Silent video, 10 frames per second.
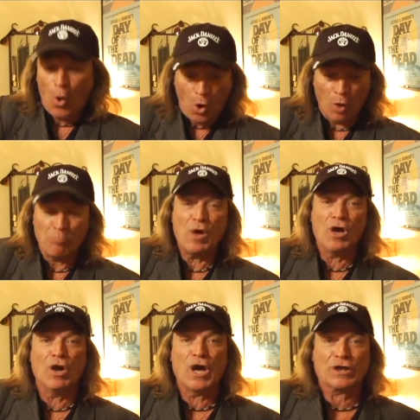oh,
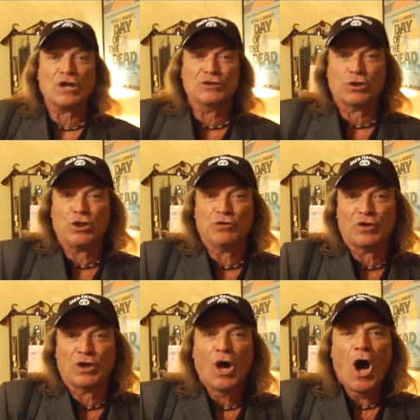American
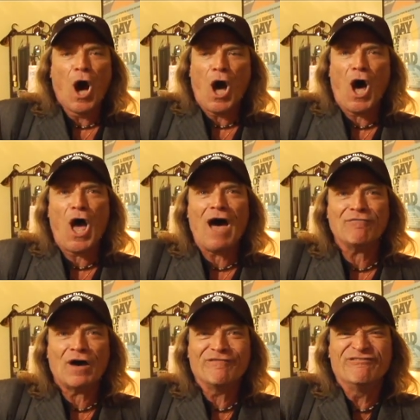TV, I
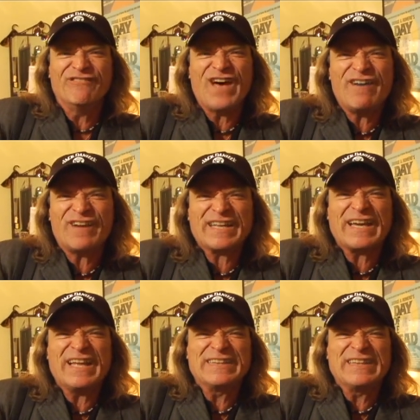have
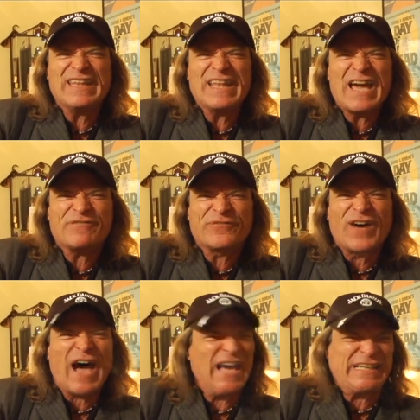American knife,
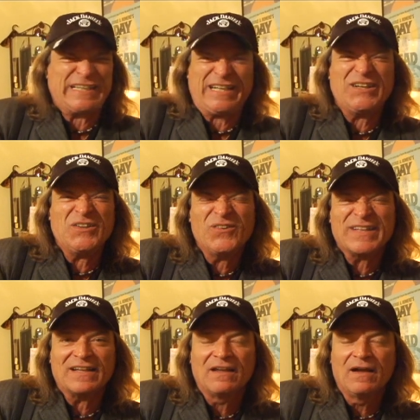I kill you
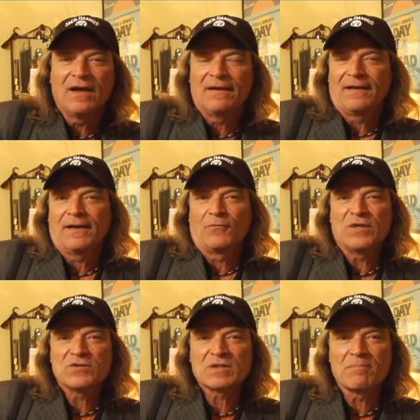with it.
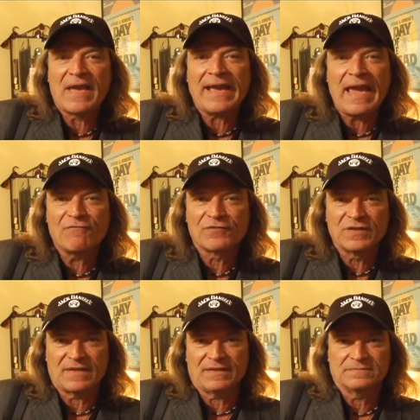We used to make
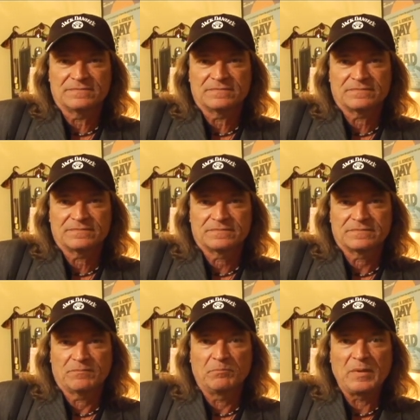everything,
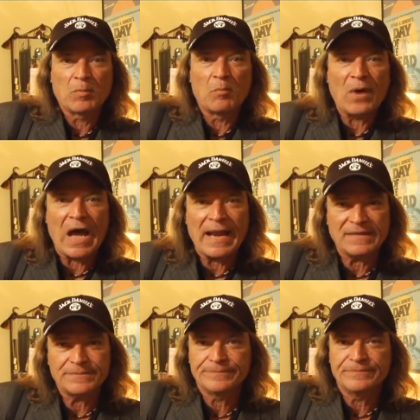and people bought
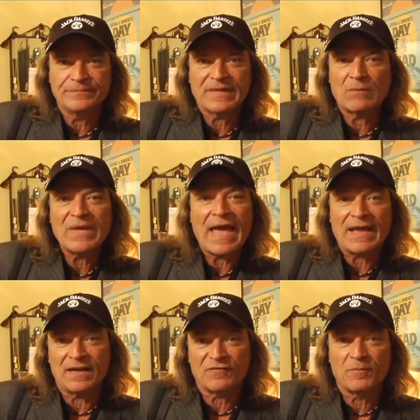it. then we had
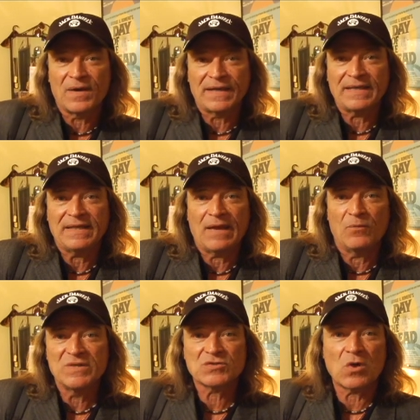enough money, and
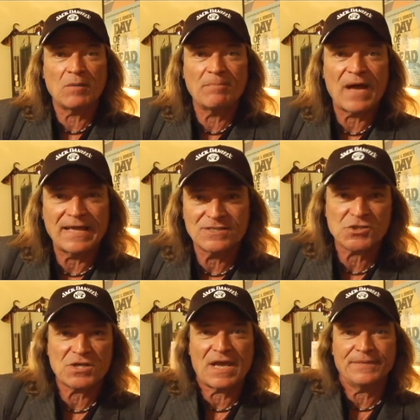we started buying
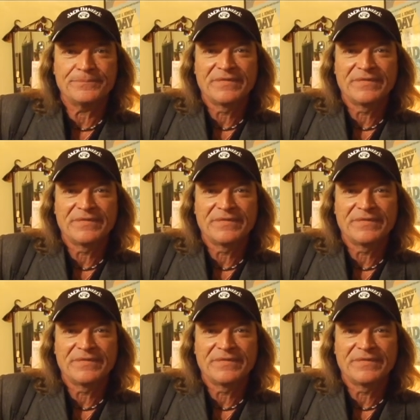shit.